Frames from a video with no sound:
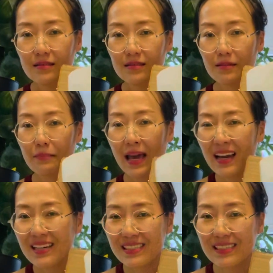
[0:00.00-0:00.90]
The
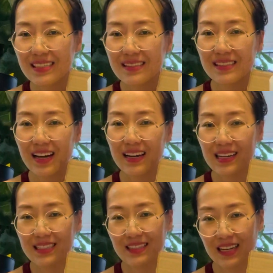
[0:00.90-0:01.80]
packaging is not
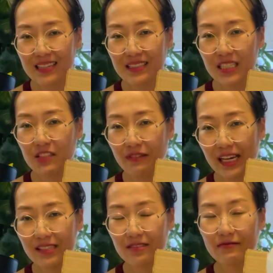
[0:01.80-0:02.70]
as nice as
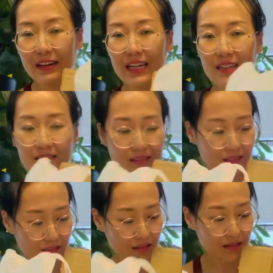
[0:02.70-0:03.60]
Fashionphile.
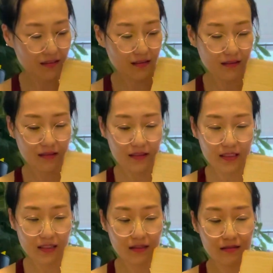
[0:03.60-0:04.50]

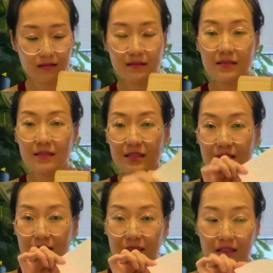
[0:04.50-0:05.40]
So
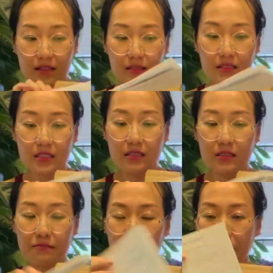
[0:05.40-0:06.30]
here's
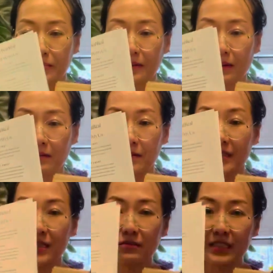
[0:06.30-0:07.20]
probably
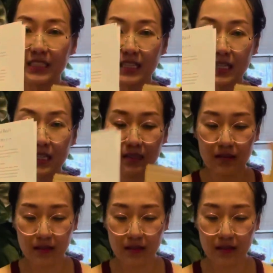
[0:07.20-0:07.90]
the receipt.